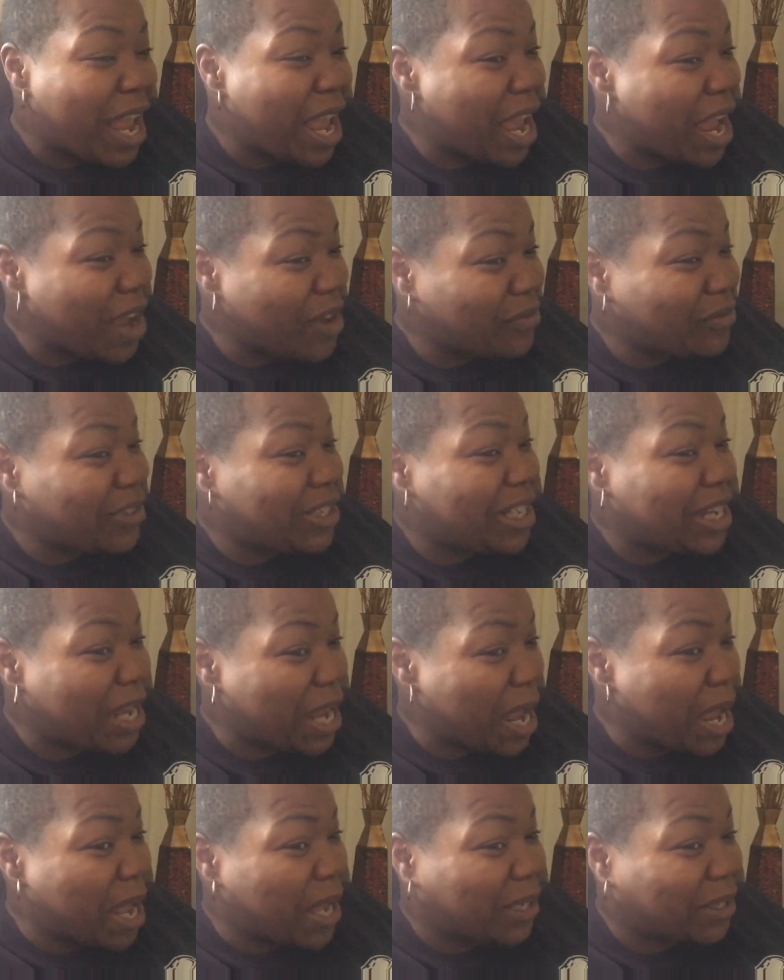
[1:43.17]

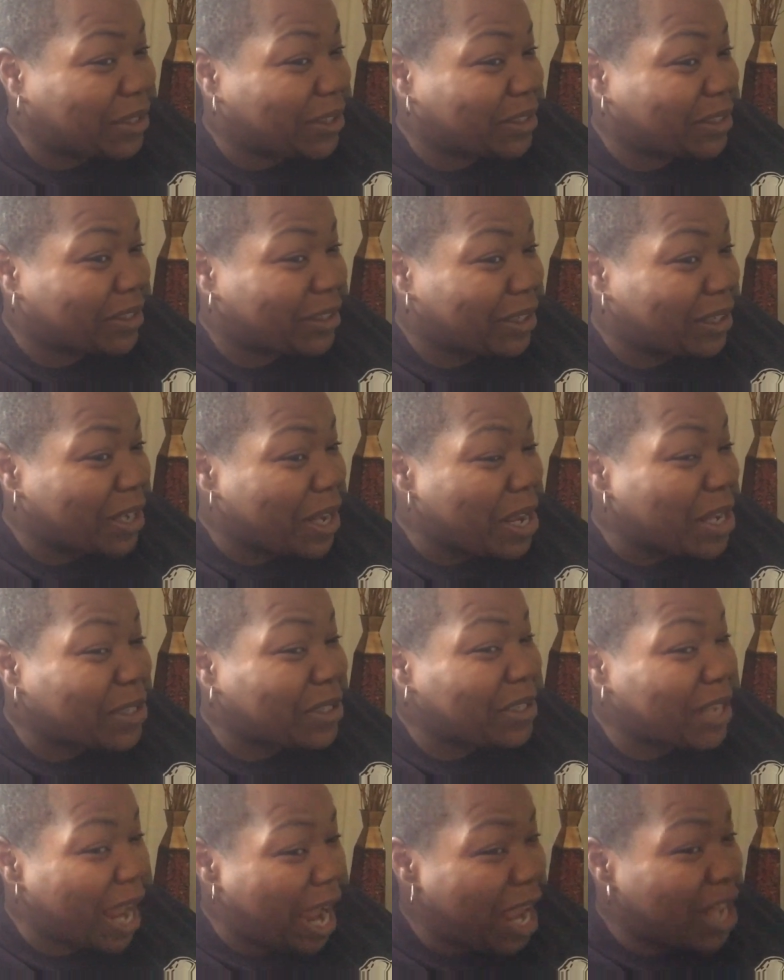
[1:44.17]
FDS
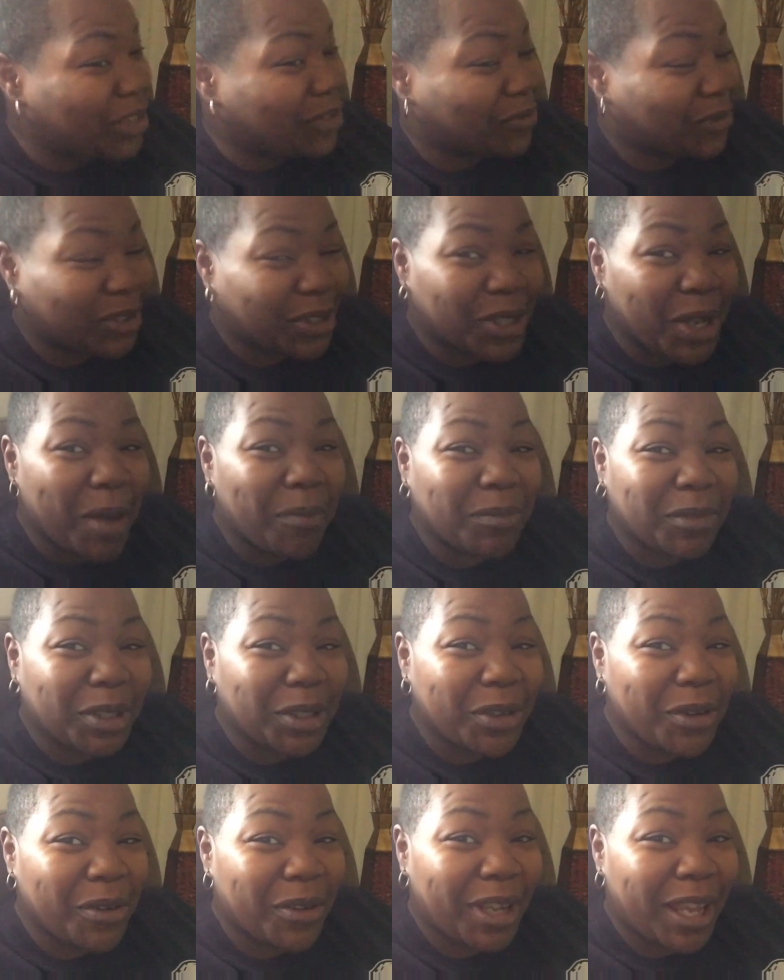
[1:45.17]
stands for
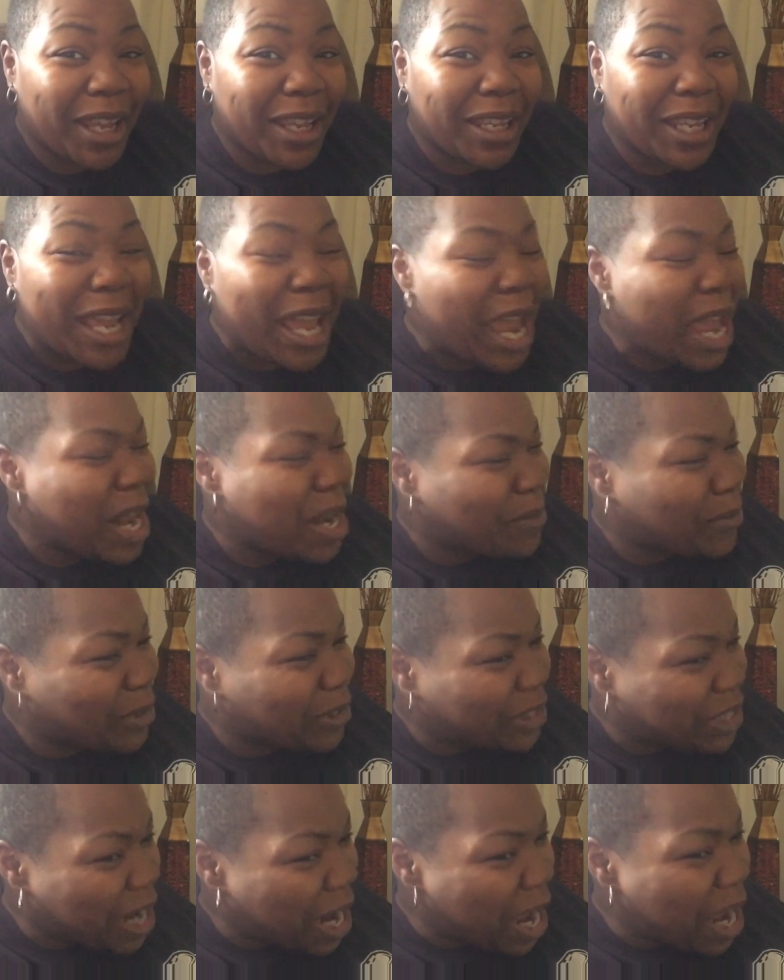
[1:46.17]
something, okay? And I'm
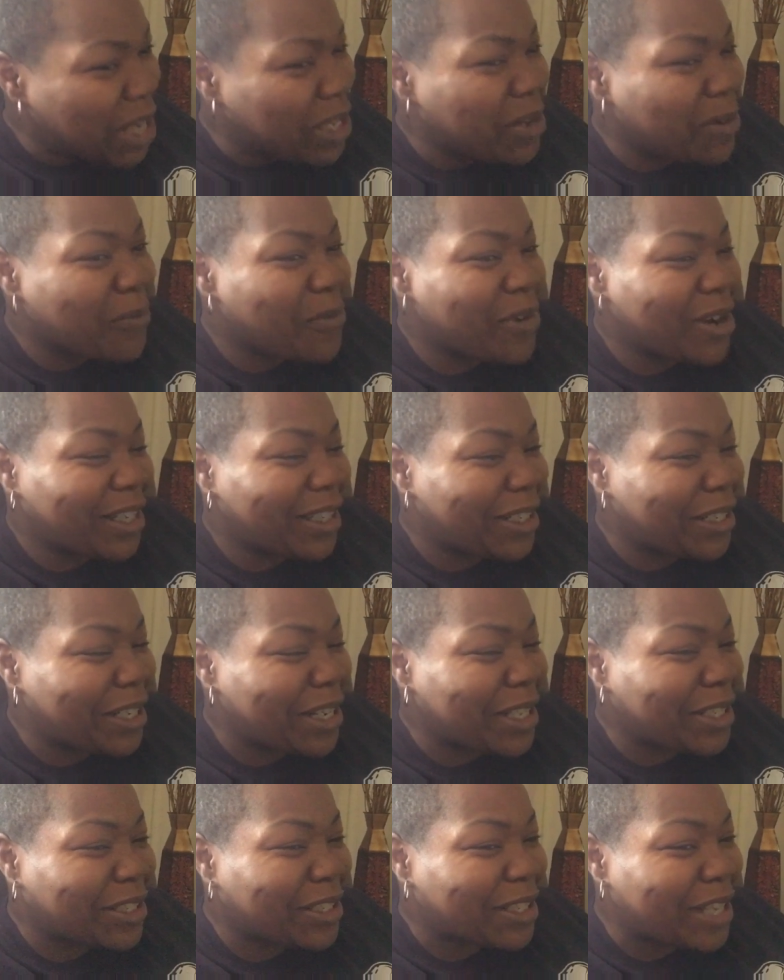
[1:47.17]
going to tell you what it
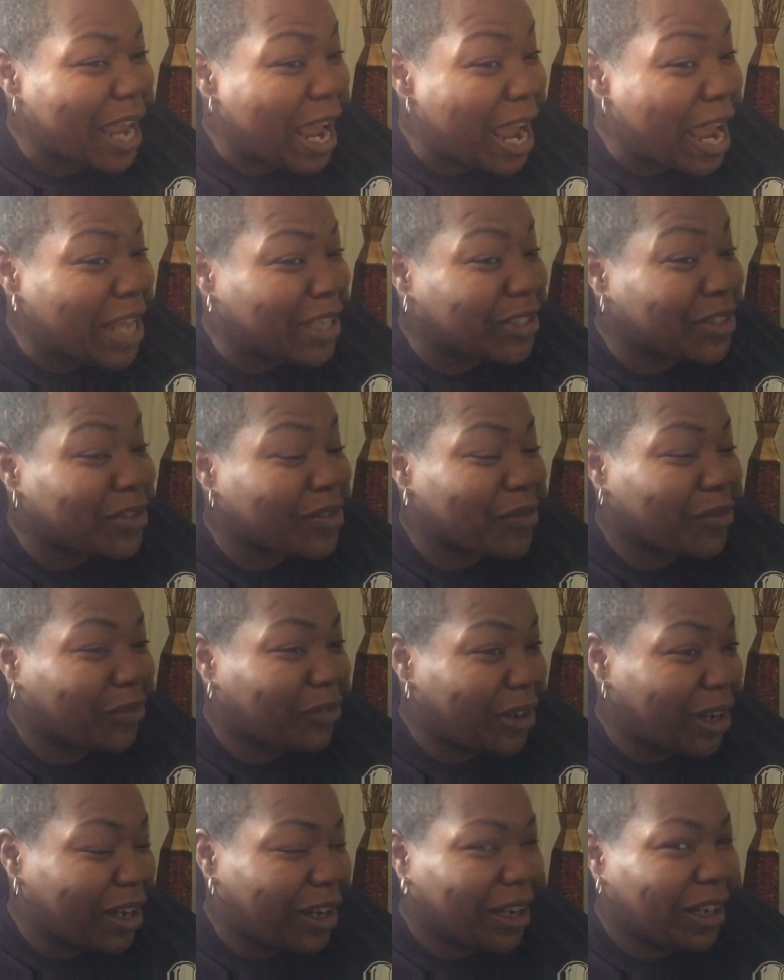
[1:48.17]
stands
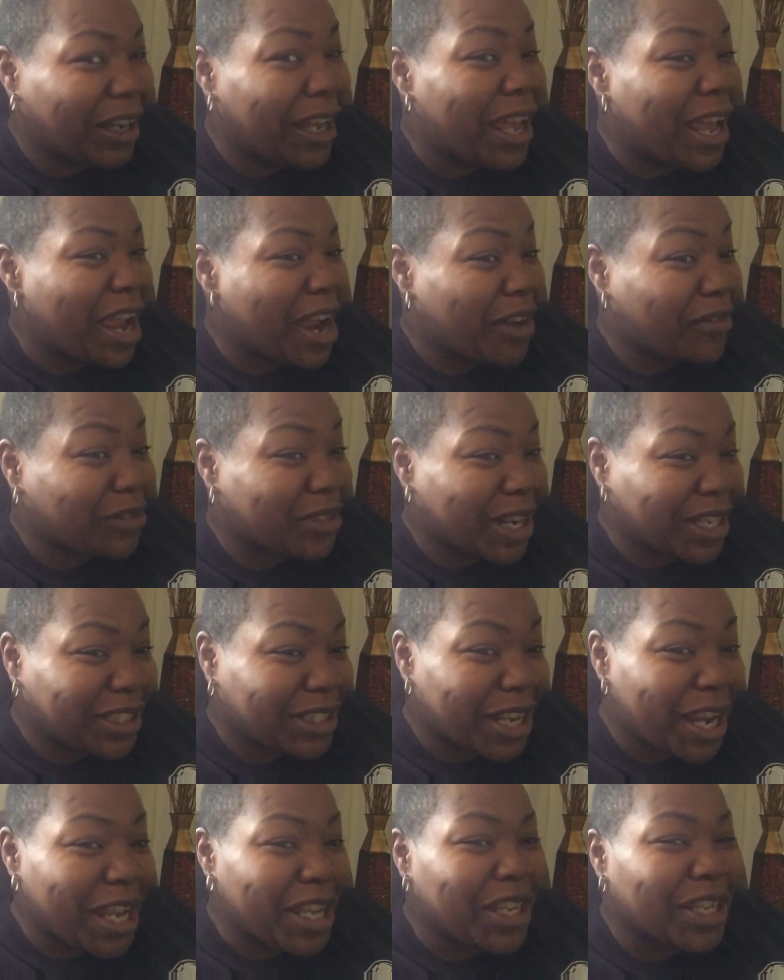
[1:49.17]
for after I
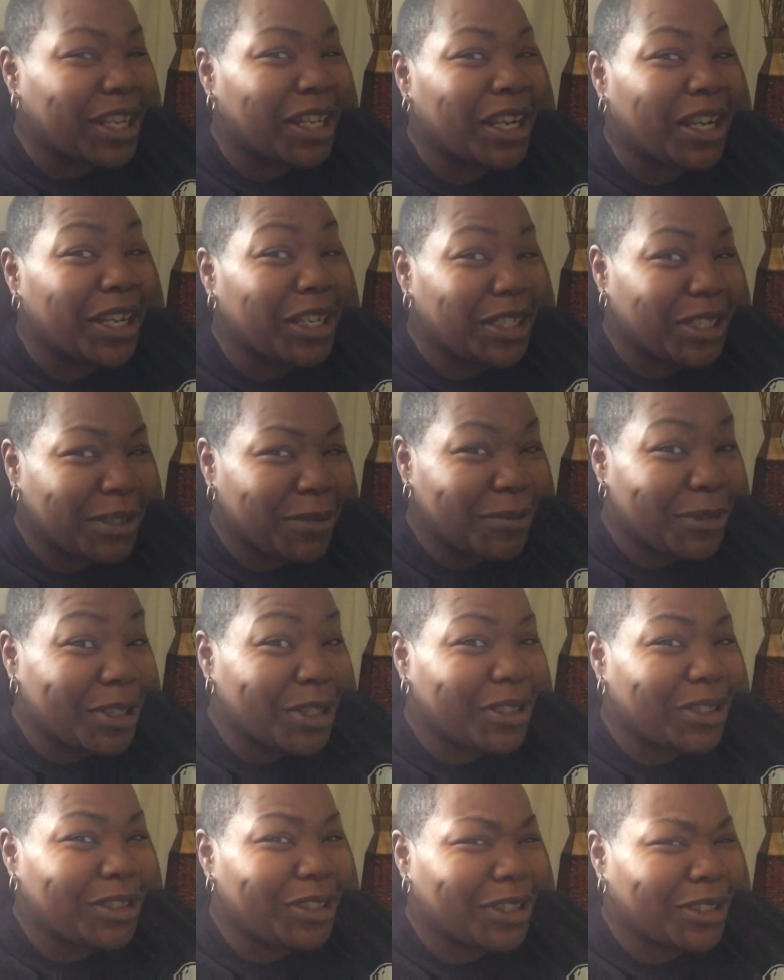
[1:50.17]
tell you a little bit,
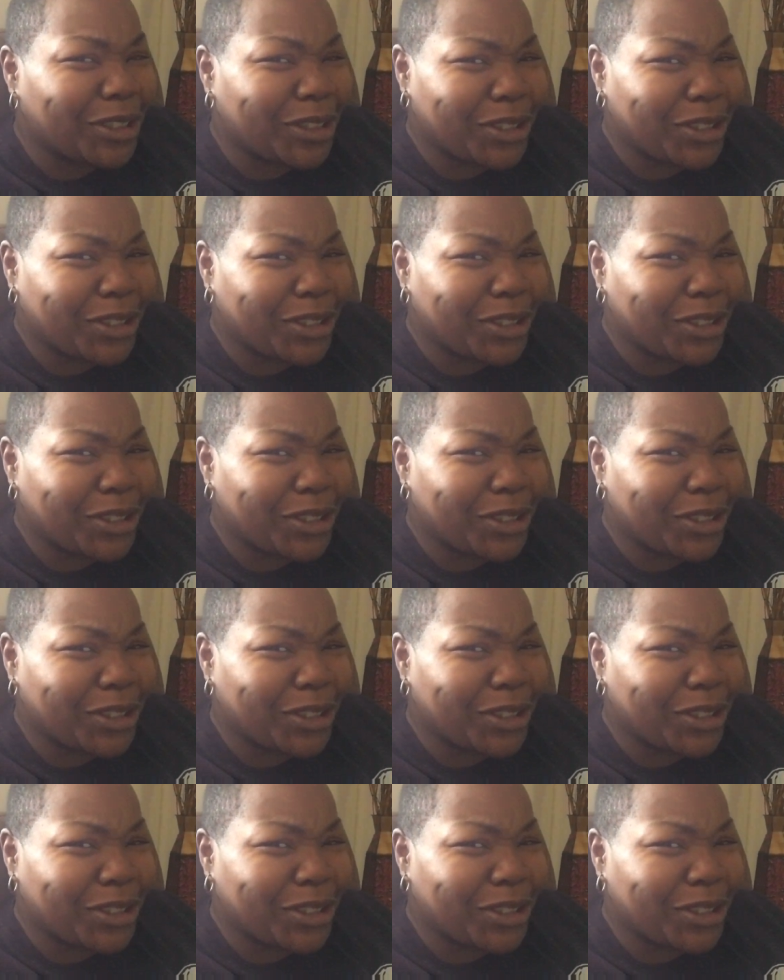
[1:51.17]
a little